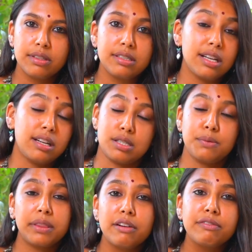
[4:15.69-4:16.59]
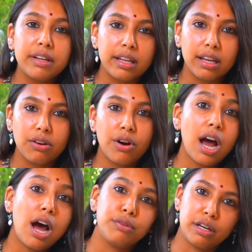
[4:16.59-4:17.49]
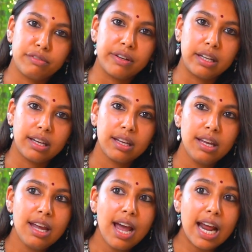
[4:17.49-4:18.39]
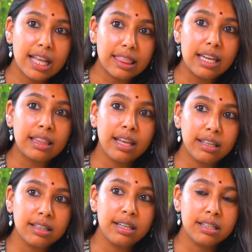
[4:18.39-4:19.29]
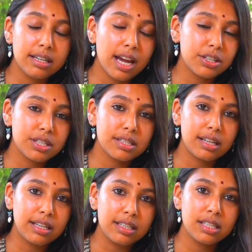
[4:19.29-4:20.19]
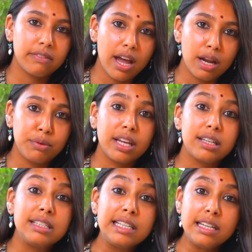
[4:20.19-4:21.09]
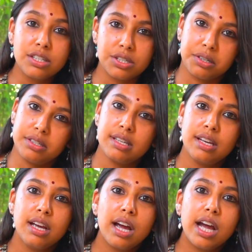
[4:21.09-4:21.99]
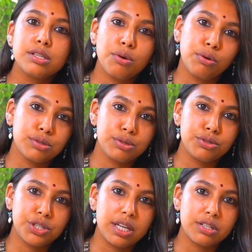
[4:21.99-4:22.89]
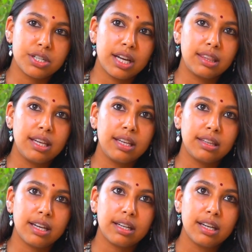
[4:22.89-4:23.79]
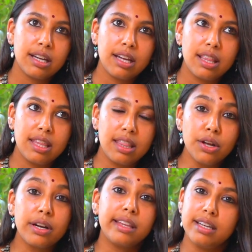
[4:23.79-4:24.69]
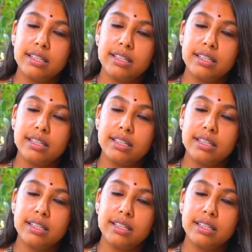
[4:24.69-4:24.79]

tell us what they're feeling or how they're feeling. And I think that the interactions that kids have had with their teachers has also changed. I think that they look at their